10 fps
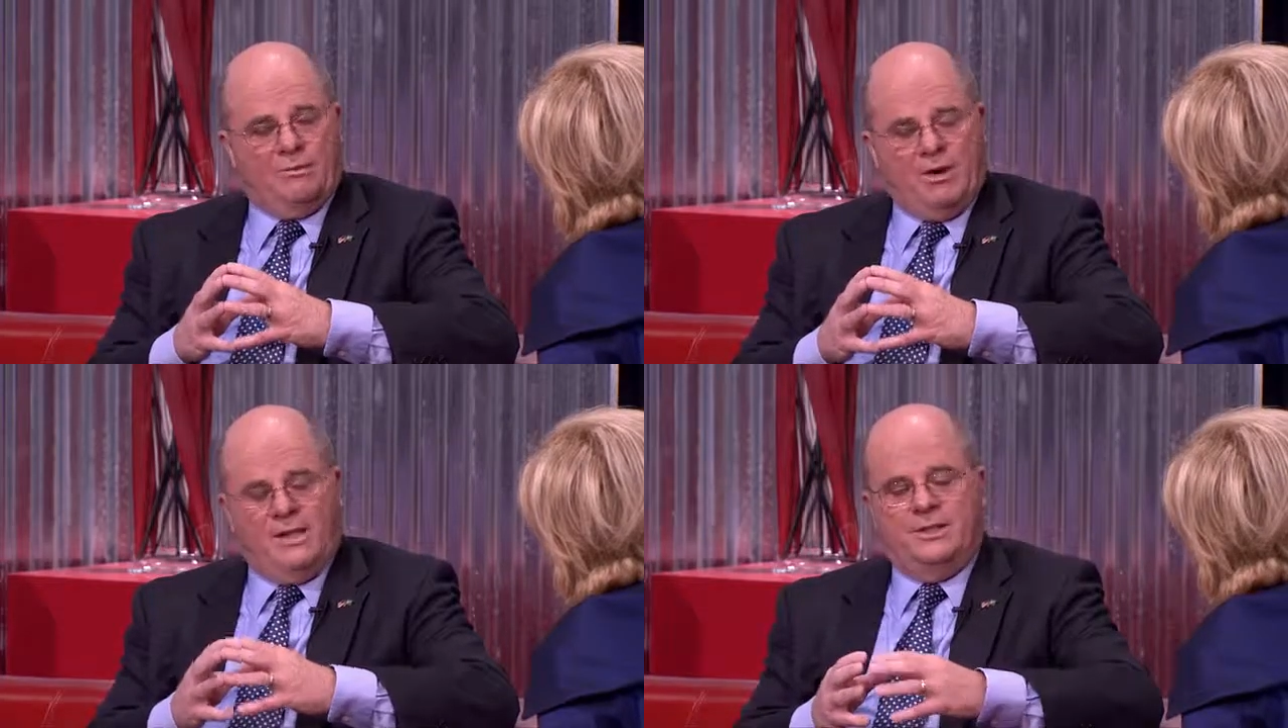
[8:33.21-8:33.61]

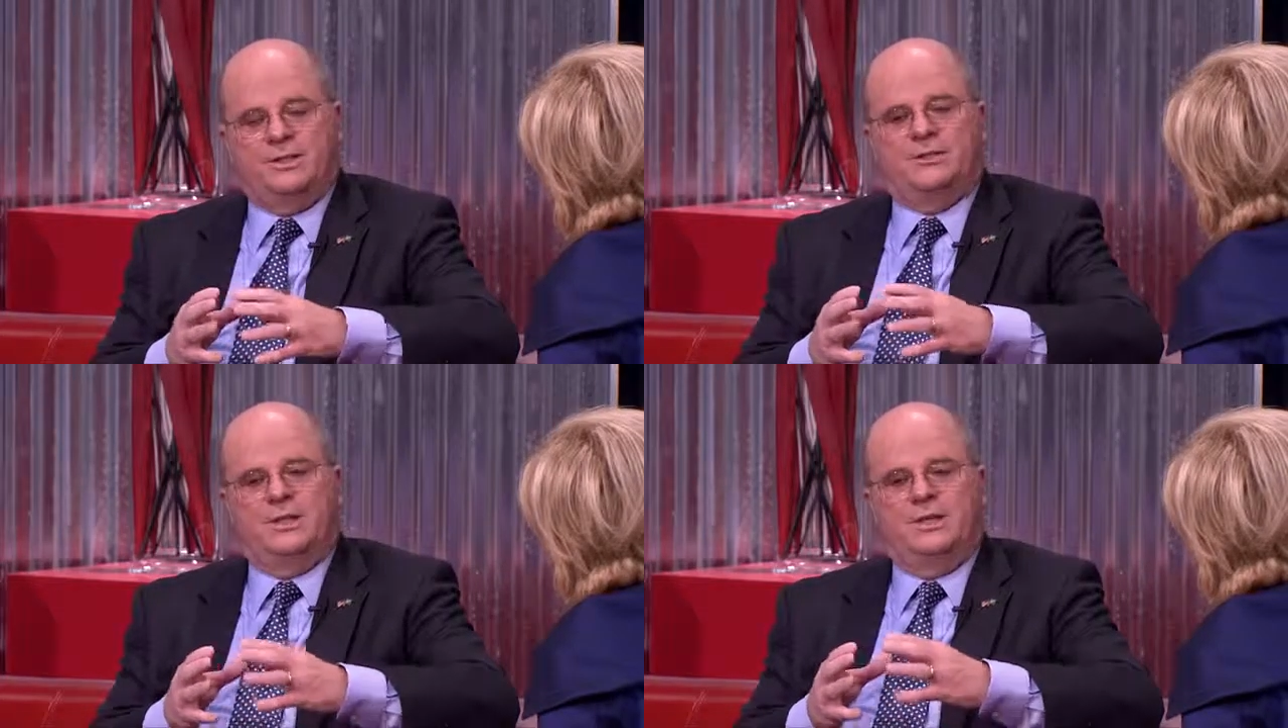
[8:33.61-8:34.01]
brain
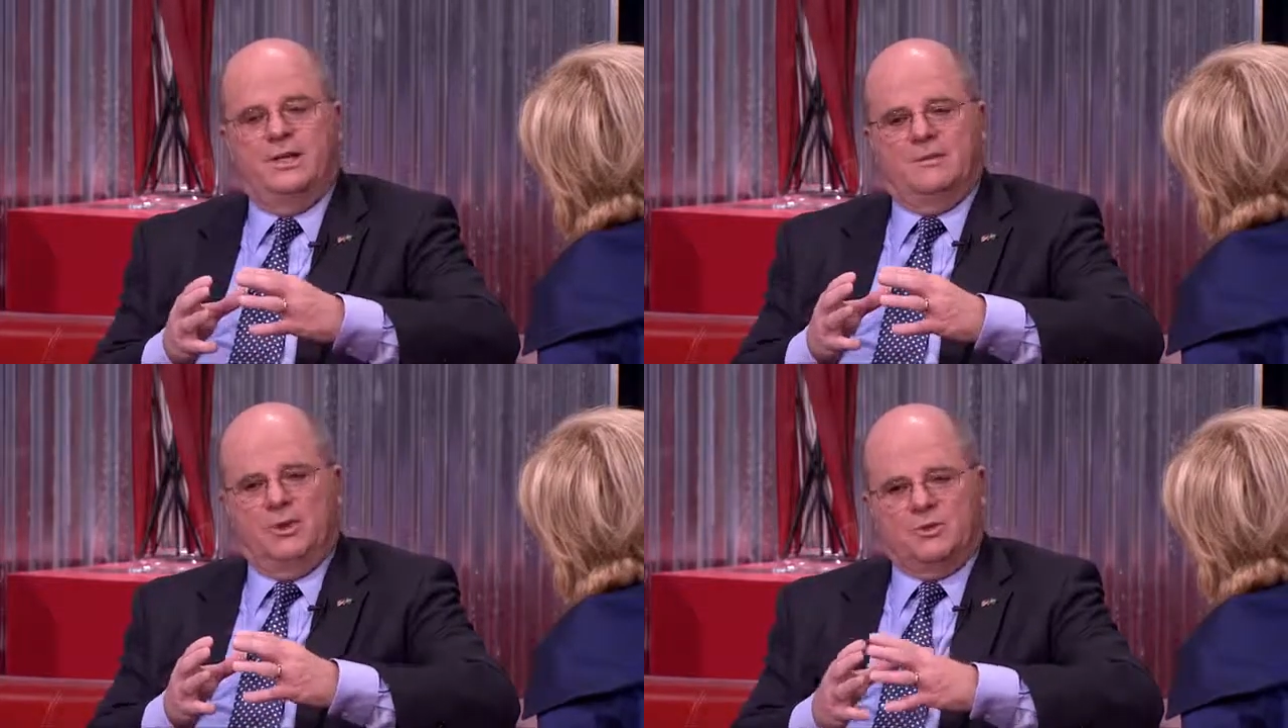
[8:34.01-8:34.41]
injury,
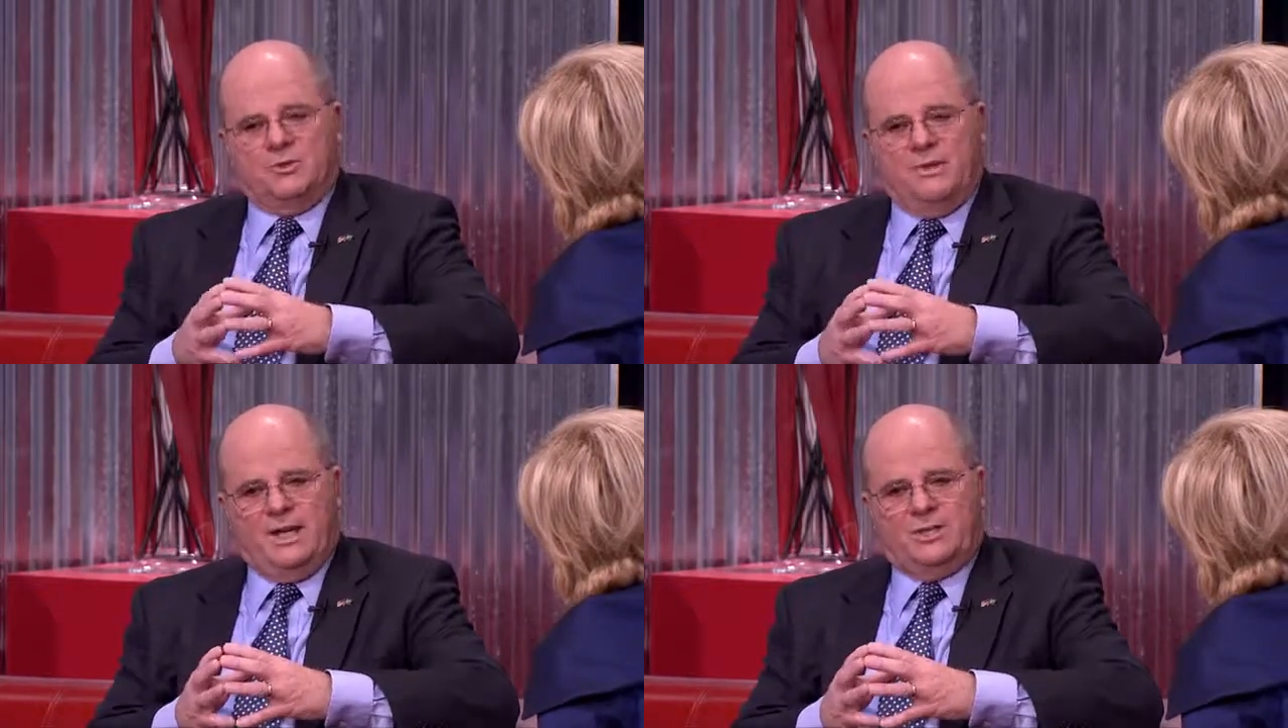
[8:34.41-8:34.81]

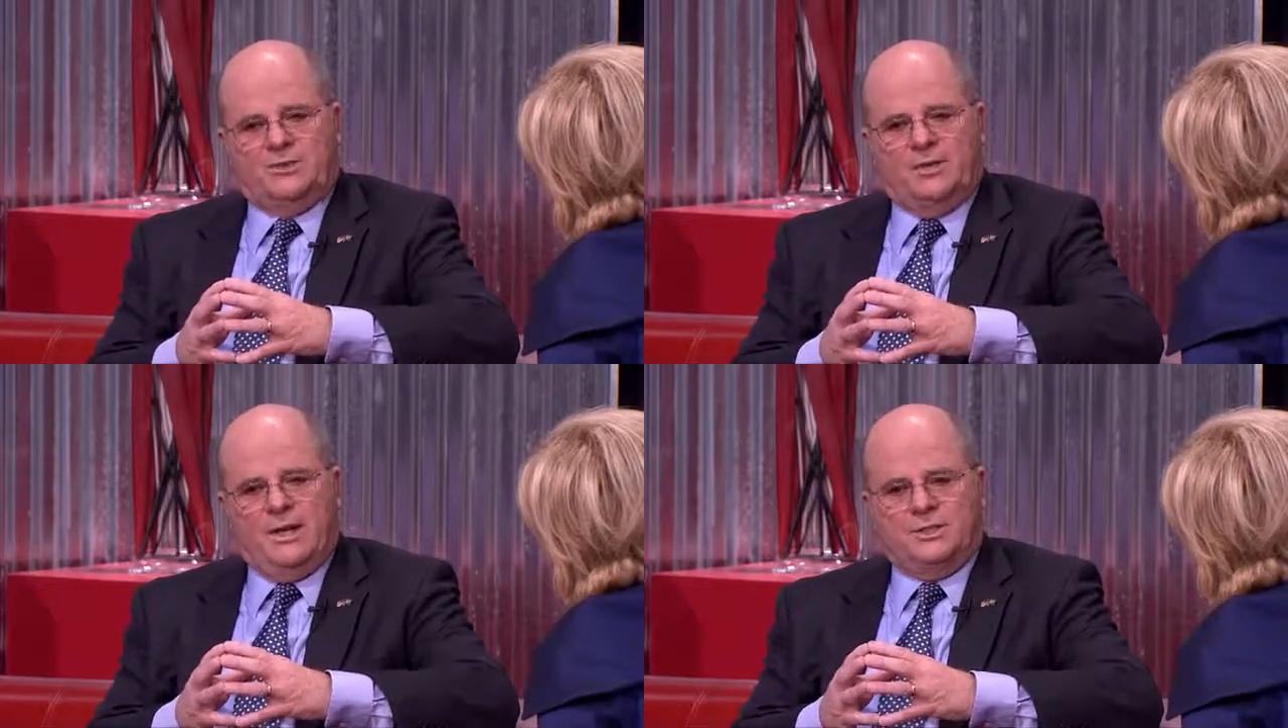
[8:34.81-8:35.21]
post-traumatic
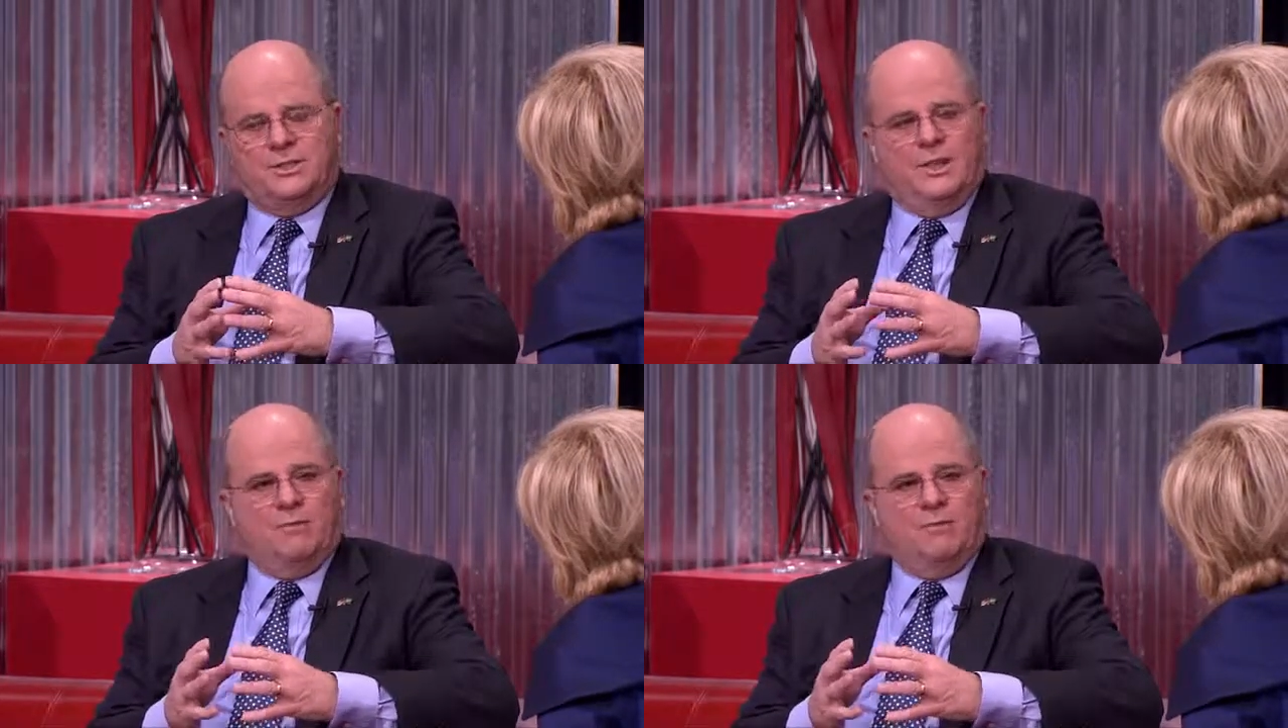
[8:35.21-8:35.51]
stress,